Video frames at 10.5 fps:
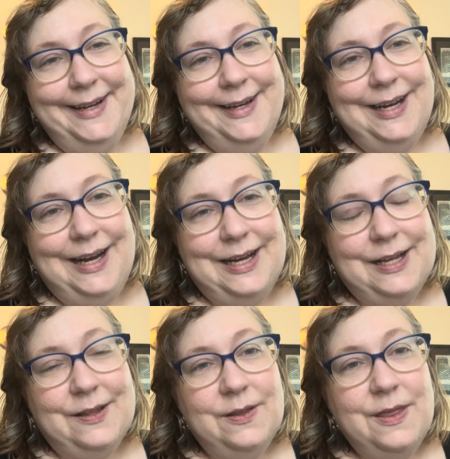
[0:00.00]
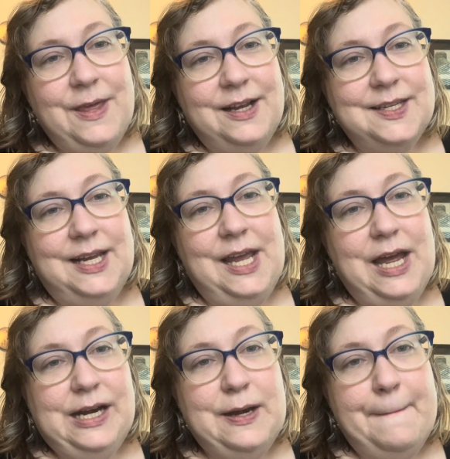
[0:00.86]
Thanks
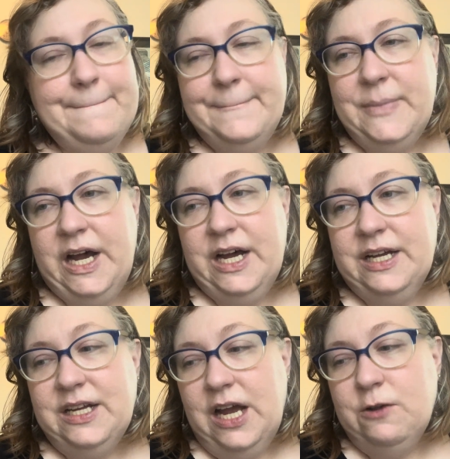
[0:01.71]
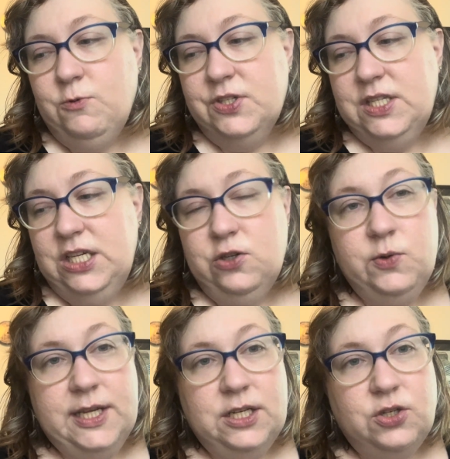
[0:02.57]
again. I will see
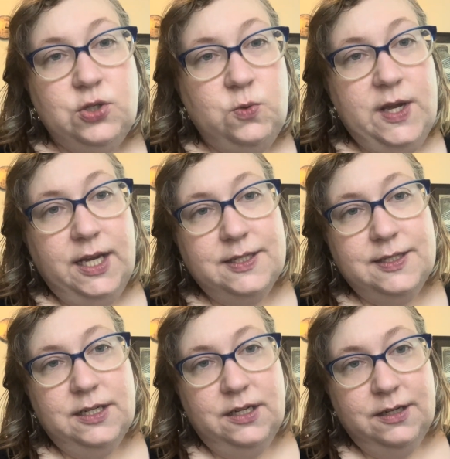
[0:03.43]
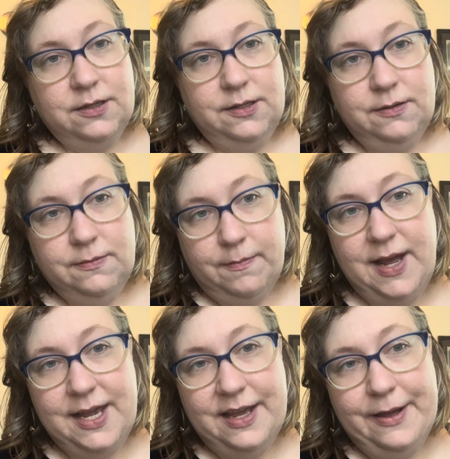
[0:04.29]
you in 2 weeks. Bye.